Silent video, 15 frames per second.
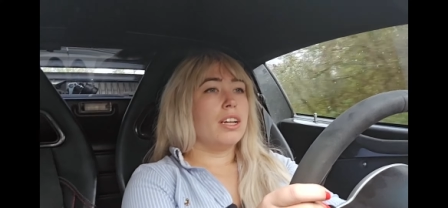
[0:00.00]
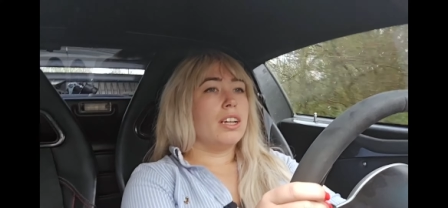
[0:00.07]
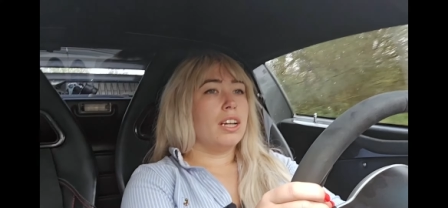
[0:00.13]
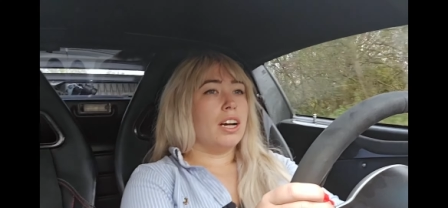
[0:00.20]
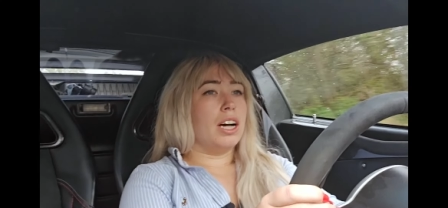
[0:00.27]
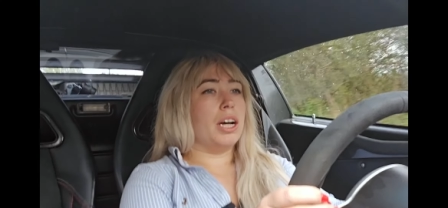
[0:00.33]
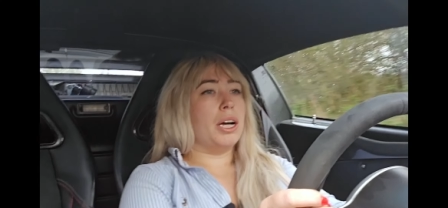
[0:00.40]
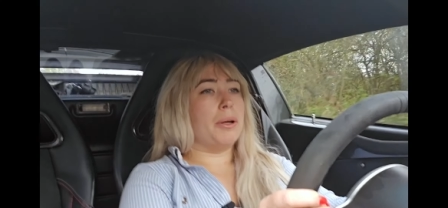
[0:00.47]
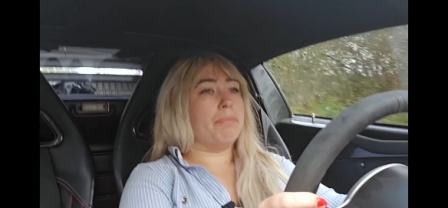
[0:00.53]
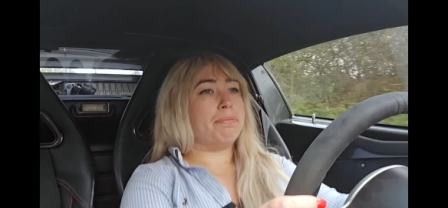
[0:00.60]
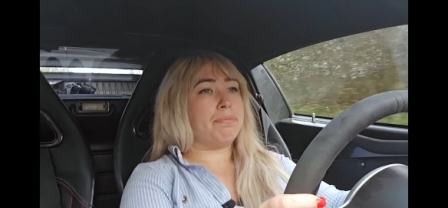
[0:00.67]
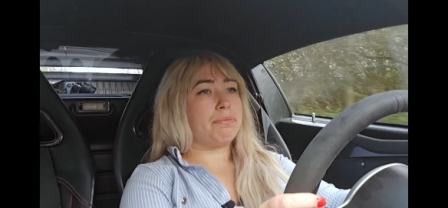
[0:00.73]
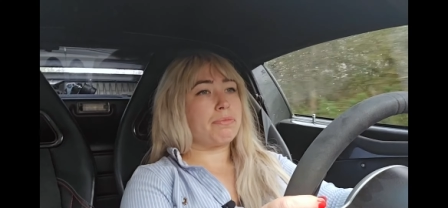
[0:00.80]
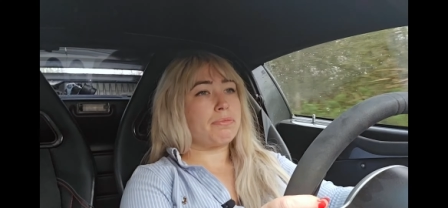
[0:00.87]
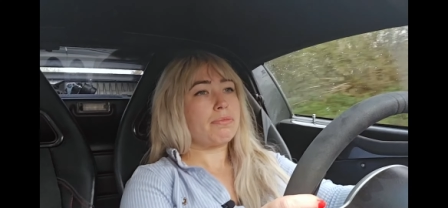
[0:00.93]

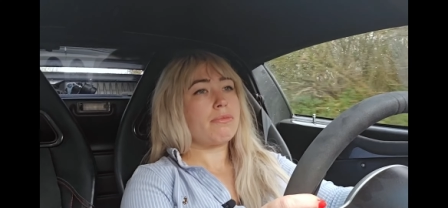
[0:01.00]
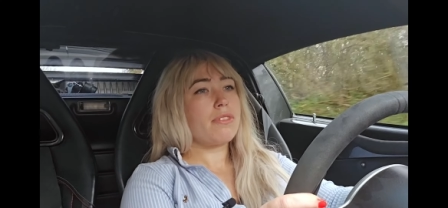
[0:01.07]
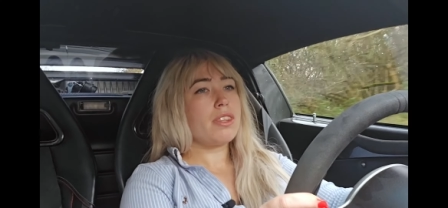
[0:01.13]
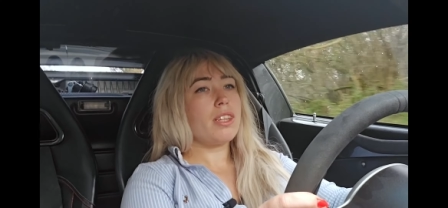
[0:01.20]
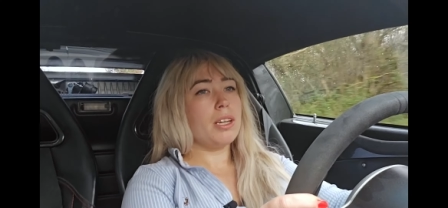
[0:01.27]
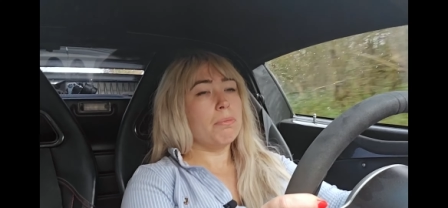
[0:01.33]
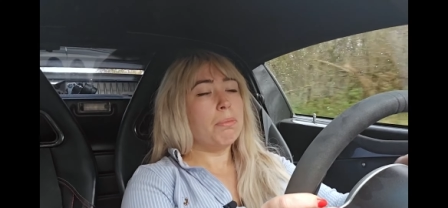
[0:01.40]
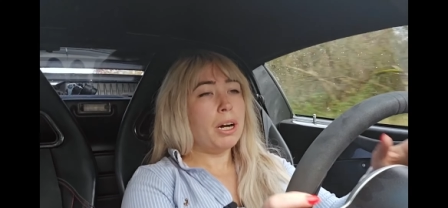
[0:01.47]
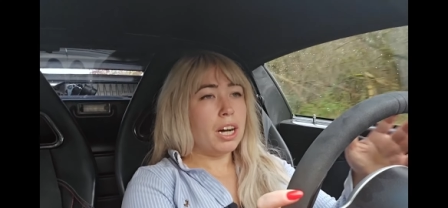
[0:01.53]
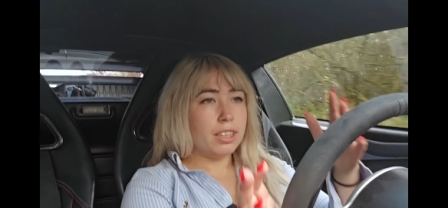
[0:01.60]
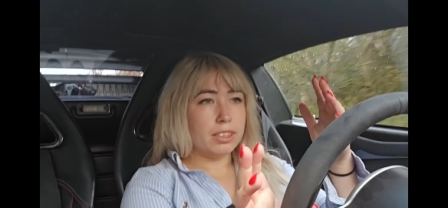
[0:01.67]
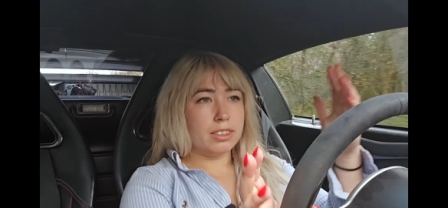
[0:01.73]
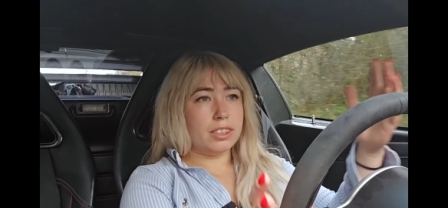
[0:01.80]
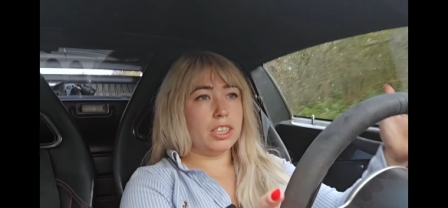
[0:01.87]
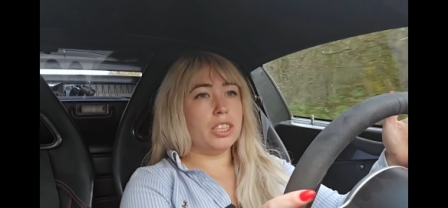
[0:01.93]
Um, but
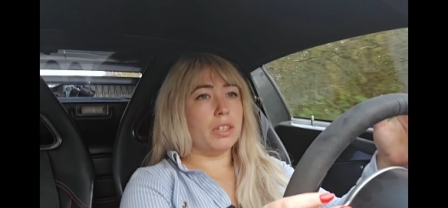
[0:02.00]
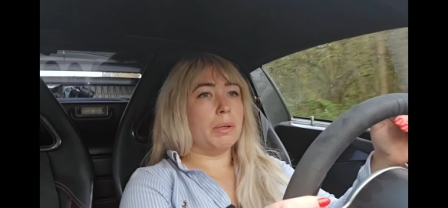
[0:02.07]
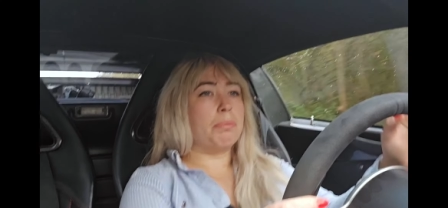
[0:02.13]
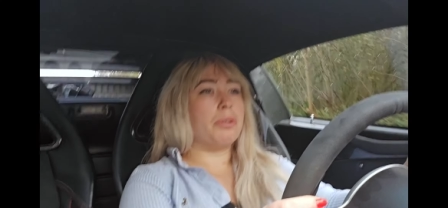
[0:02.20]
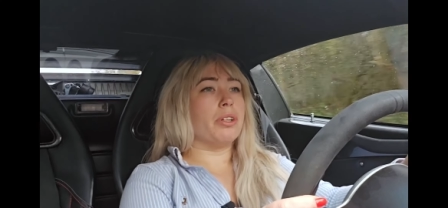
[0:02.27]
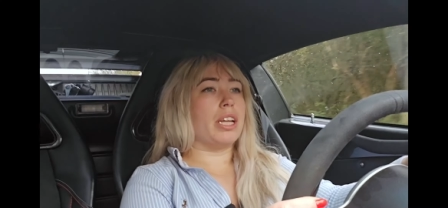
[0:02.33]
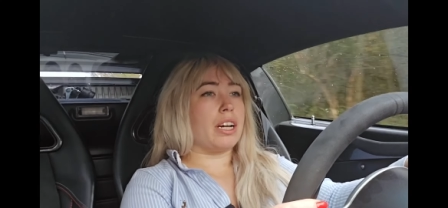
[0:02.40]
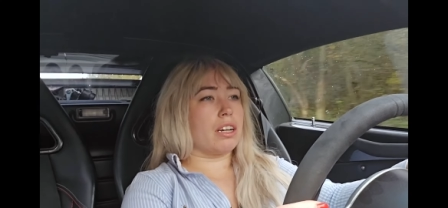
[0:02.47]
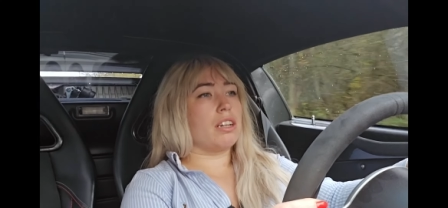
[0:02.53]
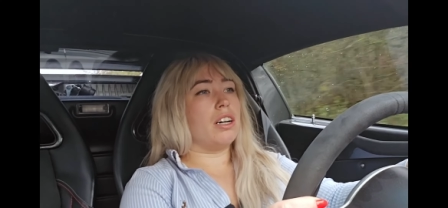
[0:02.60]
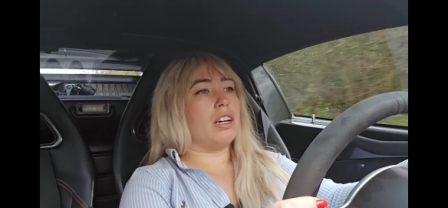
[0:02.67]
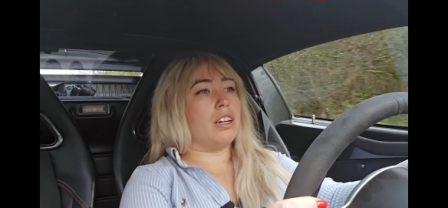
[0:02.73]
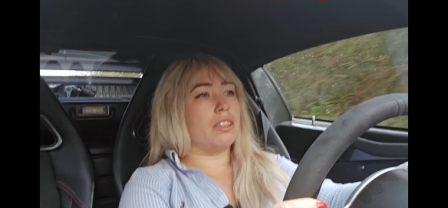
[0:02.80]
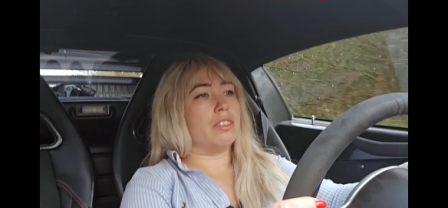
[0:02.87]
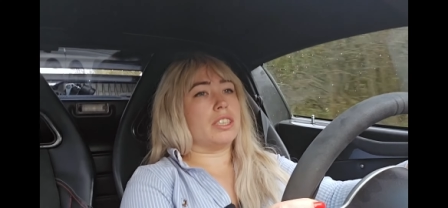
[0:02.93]
you know, I bought that
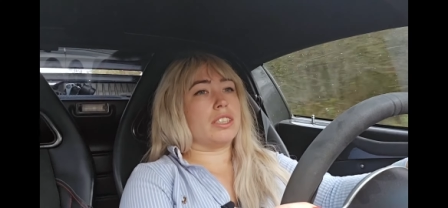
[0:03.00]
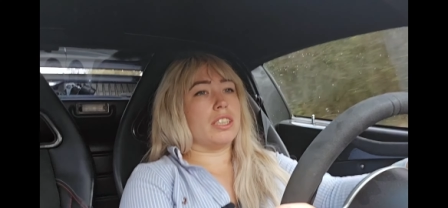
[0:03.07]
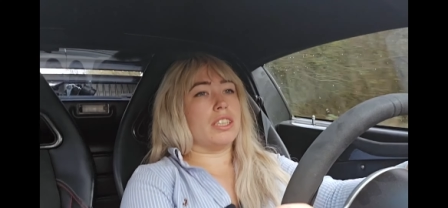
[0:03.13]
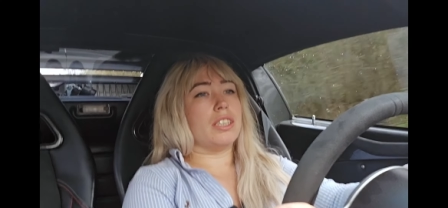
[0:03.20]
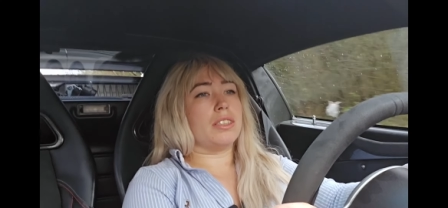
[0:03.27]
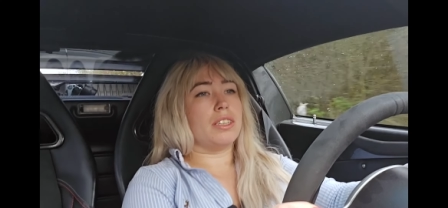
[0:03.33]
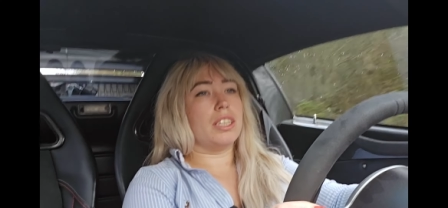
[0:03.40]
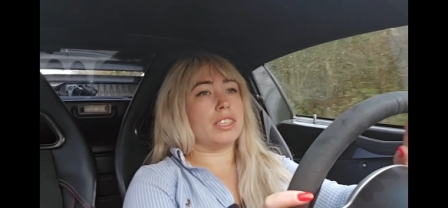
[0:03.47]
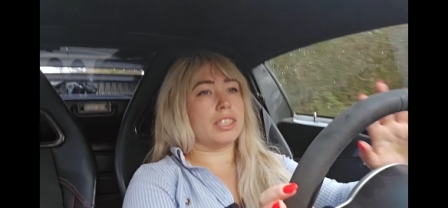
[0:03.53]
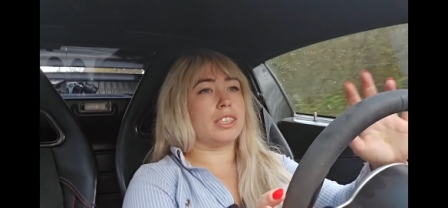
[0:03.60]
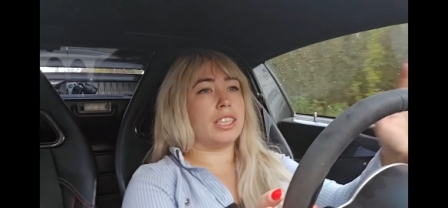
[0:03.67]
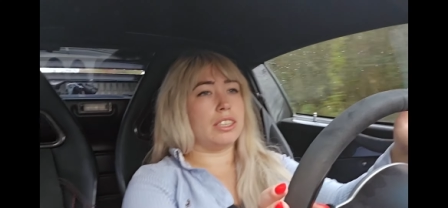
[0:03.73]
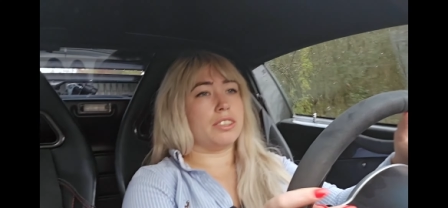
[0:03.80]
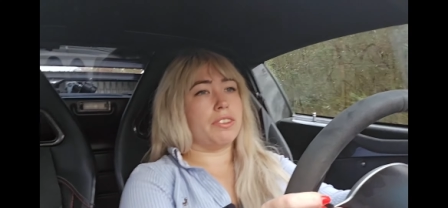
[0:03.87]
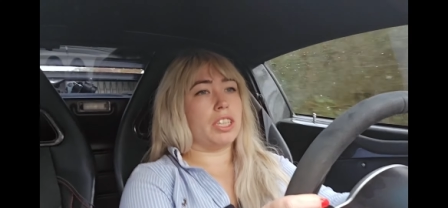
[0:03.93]
car as a as a
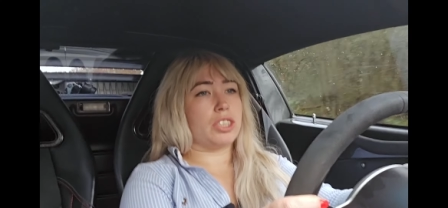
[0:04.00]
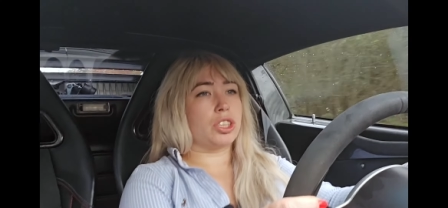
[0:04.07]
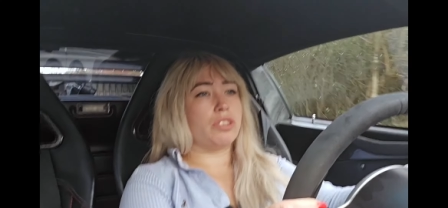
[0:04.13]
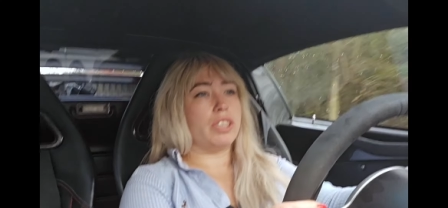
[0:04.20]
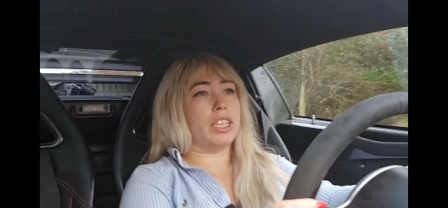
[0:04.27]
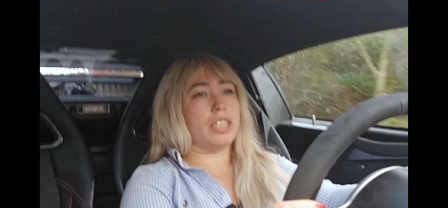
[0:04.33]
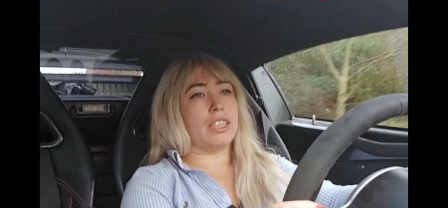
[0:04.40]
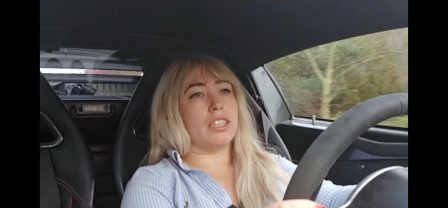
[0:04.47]
sense of luxury and a